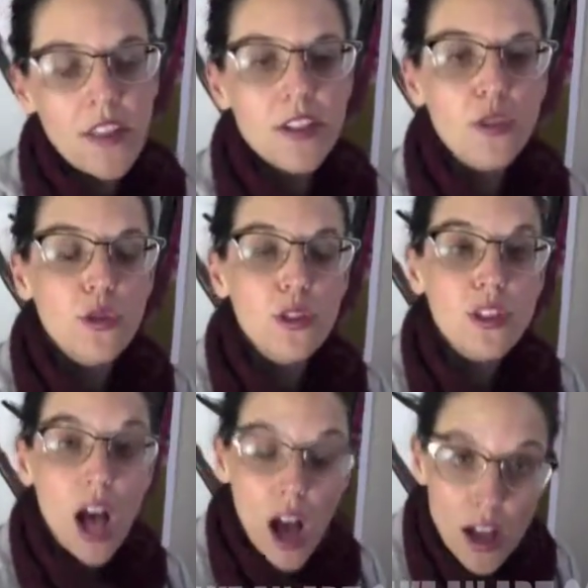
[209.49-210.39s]
The
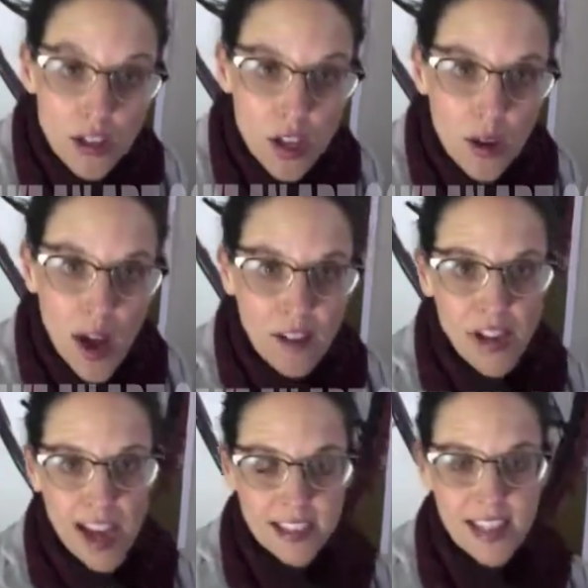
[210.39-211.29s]
students also have
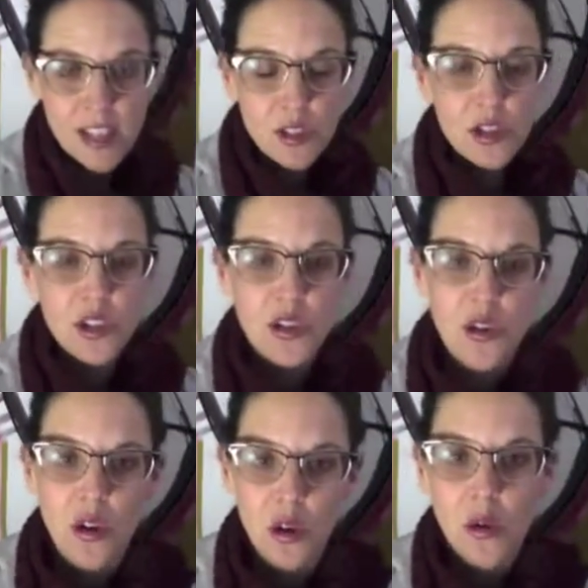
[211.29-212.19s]
access
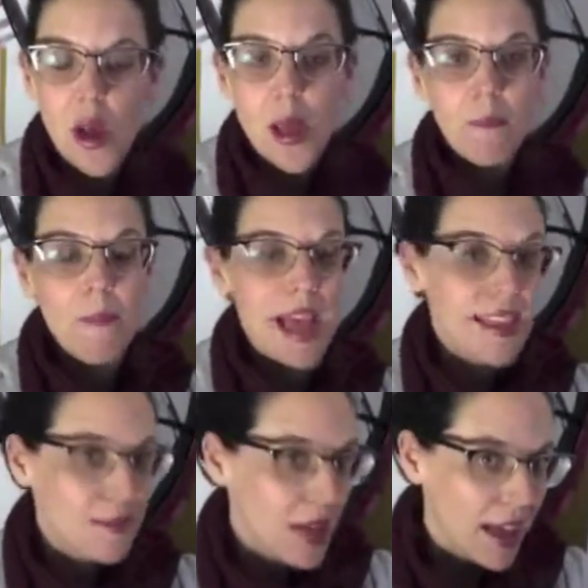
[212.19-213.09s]
to my
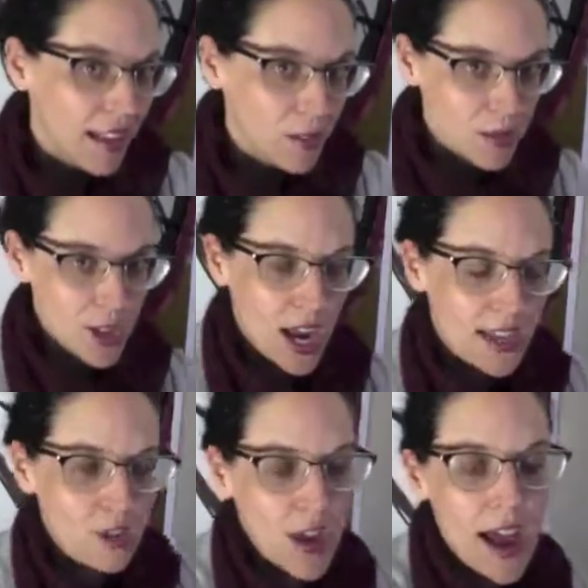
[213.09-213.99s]
email, which
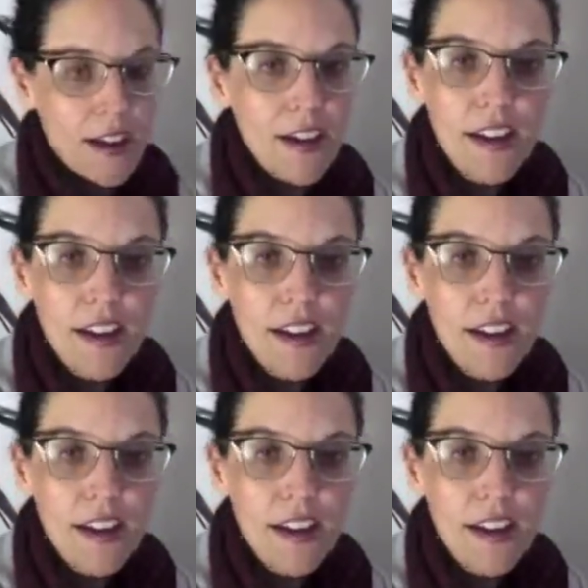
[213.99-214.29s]
I check